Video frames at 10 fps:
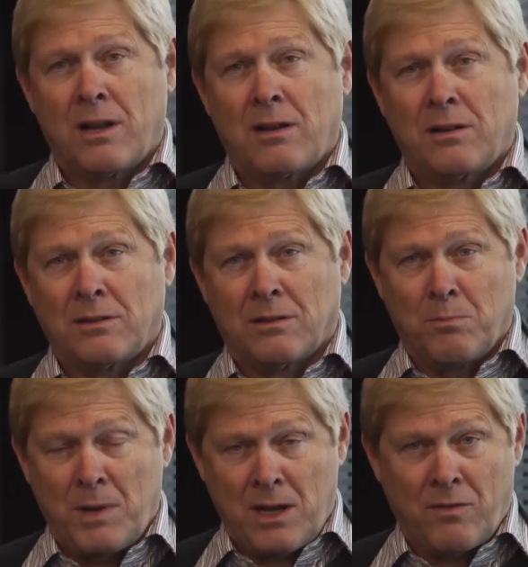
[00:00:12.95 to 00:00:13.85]
out as a
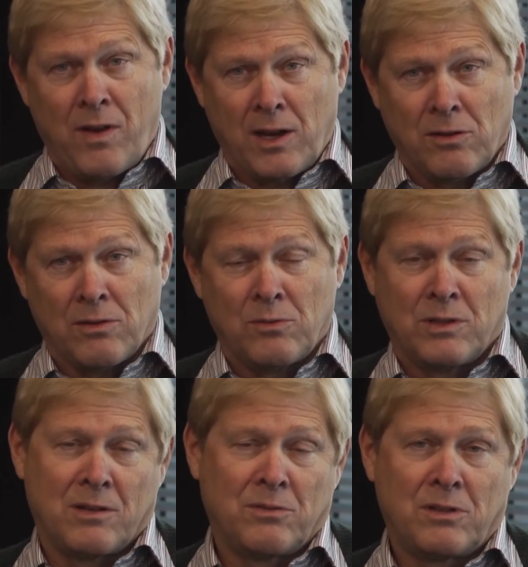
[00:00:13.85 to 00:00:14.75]
manufacturing, which
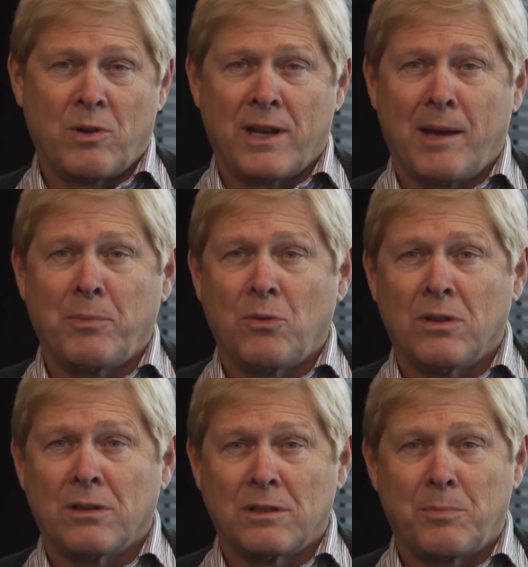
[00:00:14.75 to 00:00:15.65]
I was quite happy
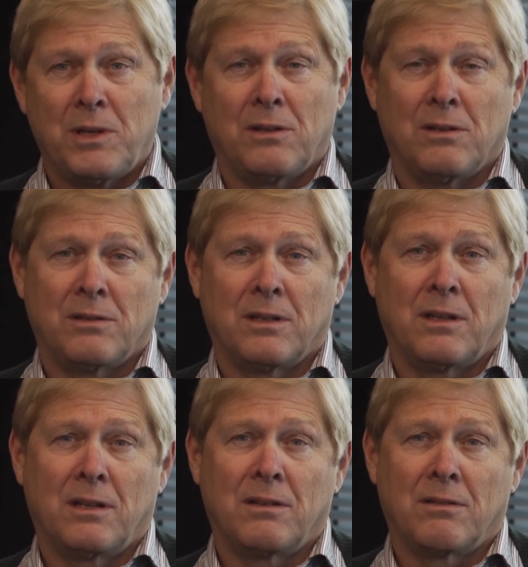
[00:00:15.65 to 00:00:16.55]
with, and speakers, and
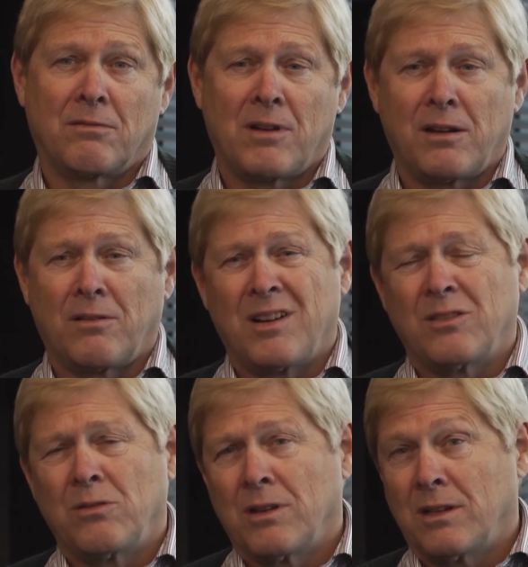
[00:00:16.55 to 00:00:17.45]
then right around
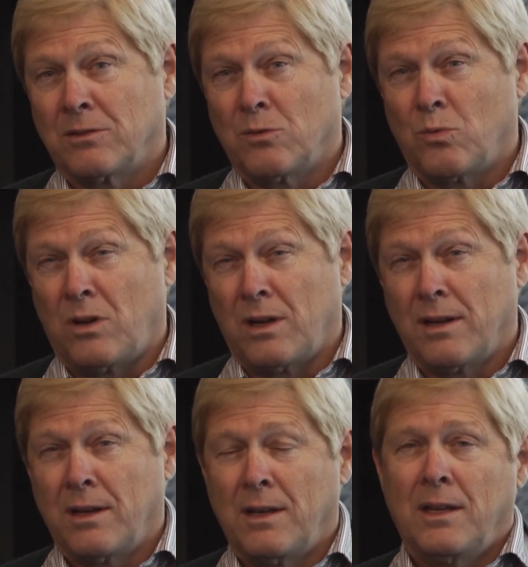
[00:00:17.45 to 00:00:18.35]

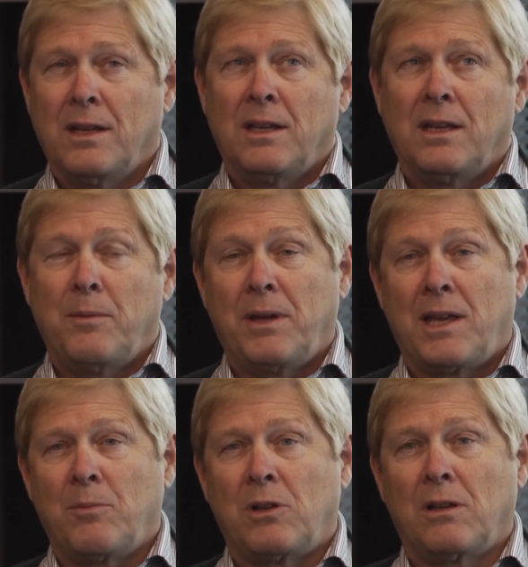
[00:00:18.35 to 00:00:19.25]
2001, it
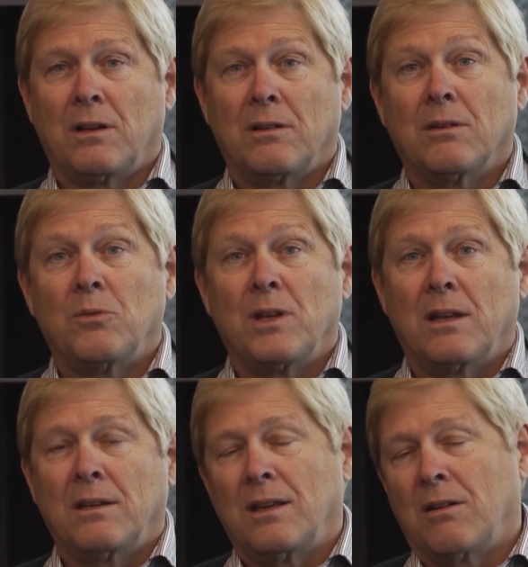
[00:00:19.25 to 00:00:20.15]
became clear that we had
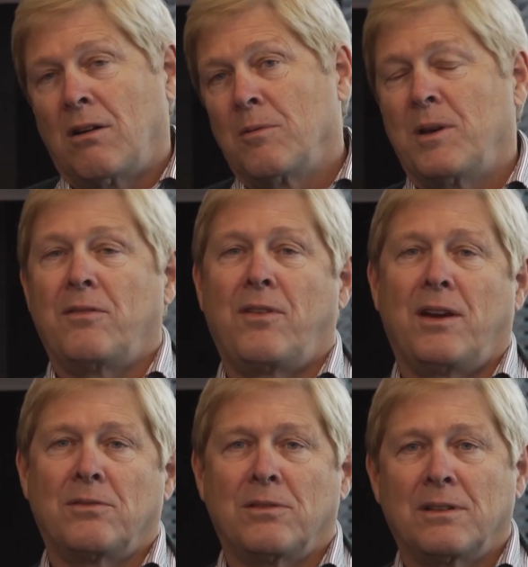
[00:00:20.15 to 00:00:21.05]
to take all our
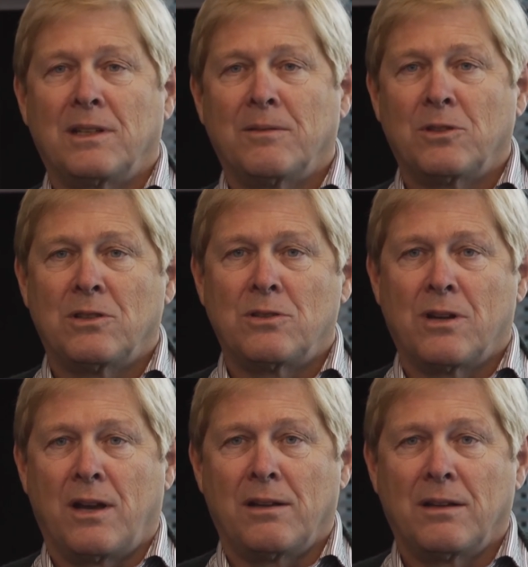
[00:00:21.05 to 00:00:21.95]
manufacturing and give it to
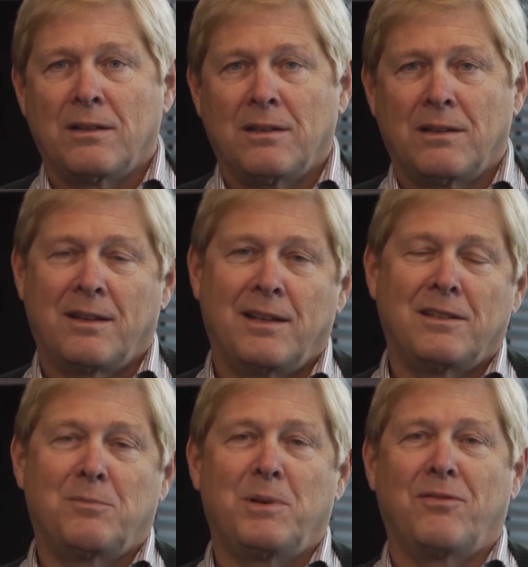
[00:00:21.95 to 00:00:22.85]
China. And then I had
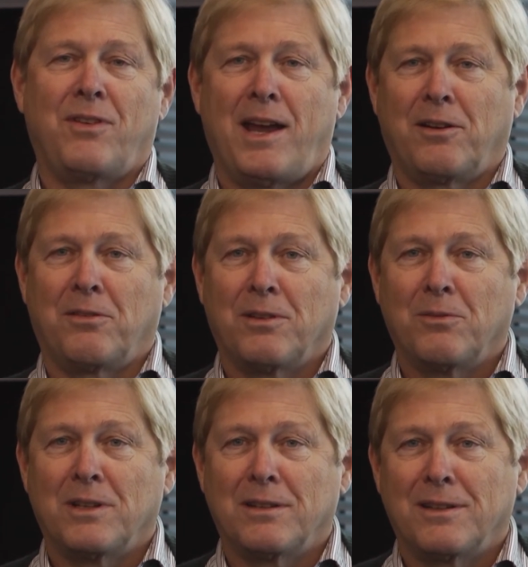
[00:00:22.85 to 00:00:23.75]
this big factory
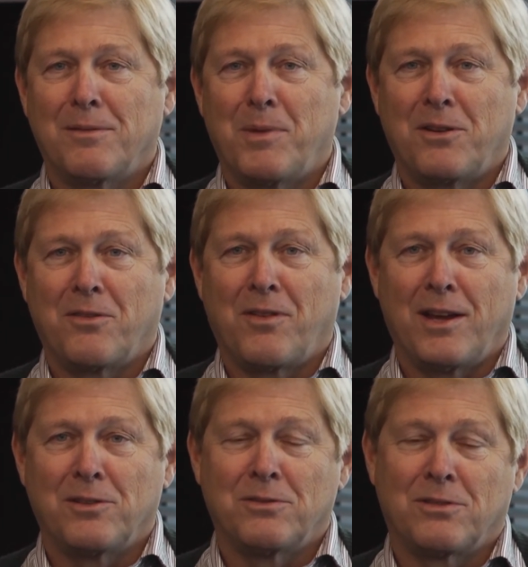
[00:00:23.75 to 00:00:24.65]
with nothing to
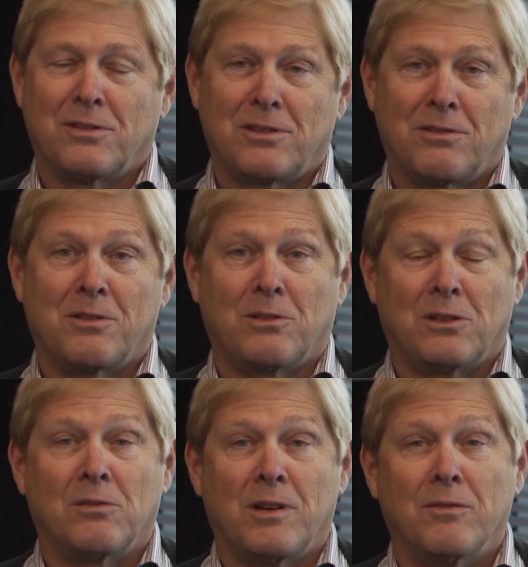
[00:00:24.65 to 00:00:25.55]
manufacture, so I started to
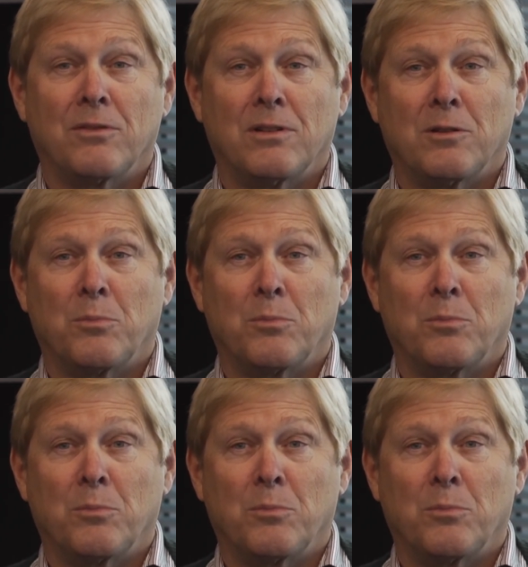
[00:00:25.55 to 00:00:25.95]
look around for another